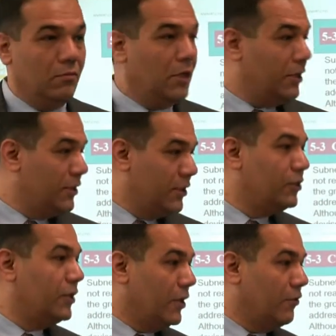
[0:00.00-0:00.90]
Not
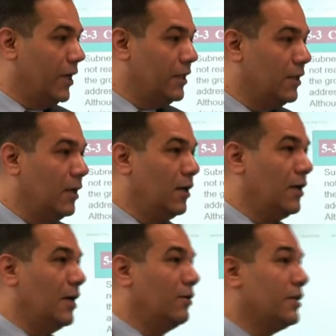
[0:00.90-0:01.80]
existing, right?
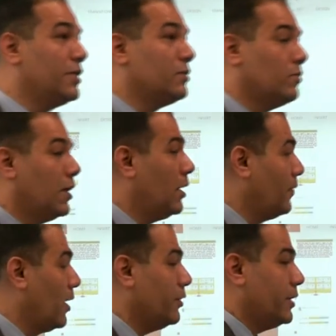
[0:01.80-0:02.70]

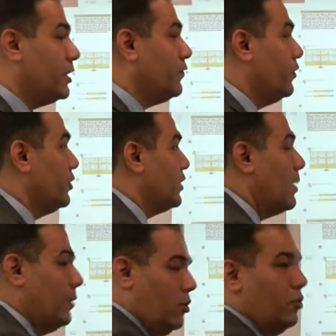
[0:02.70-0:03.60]
Nowadays, for
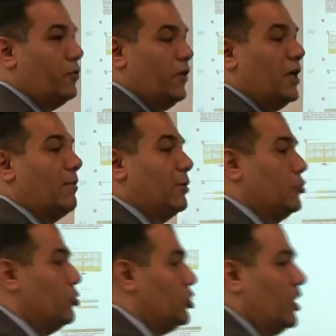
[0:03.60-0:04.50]
example, think
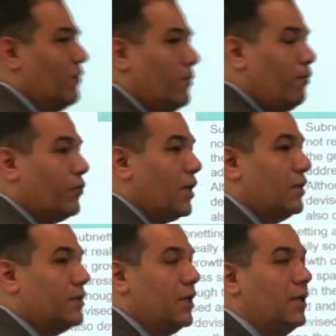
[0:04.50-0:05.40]
about yourself.
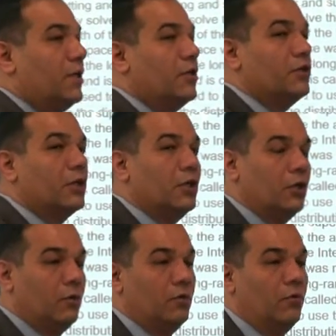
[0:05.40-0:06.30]
10 years
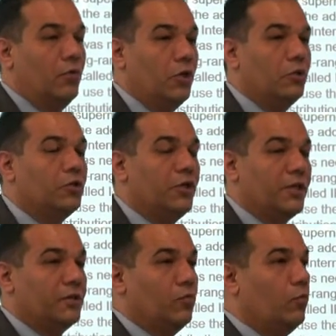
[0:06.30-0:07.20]
ago, when you used
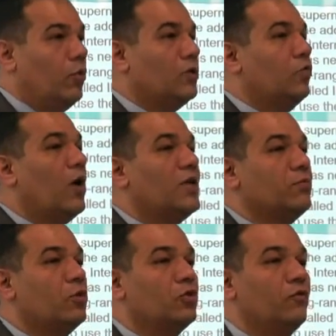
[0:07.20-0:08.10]
text, what
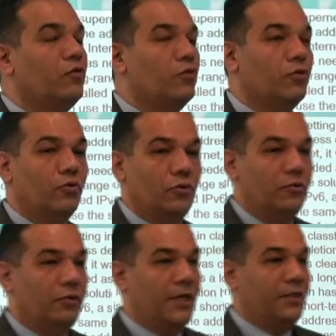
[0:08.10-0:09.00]
was most of your
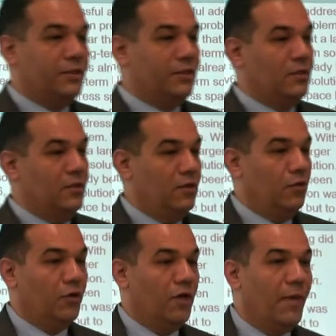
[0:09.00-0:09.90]
texts
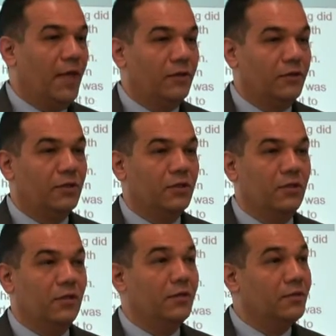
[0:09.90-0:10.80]
or emails?
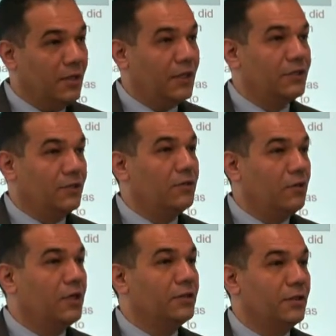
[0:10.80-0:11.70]
Text
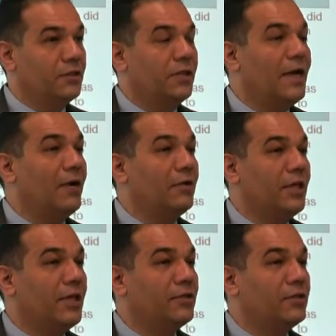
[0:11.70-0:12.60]
content.
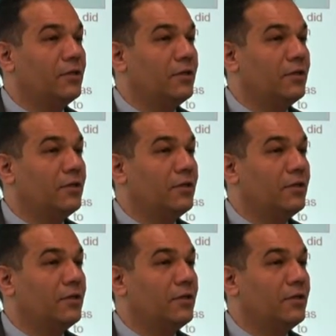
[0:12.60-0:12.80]
Nowadays,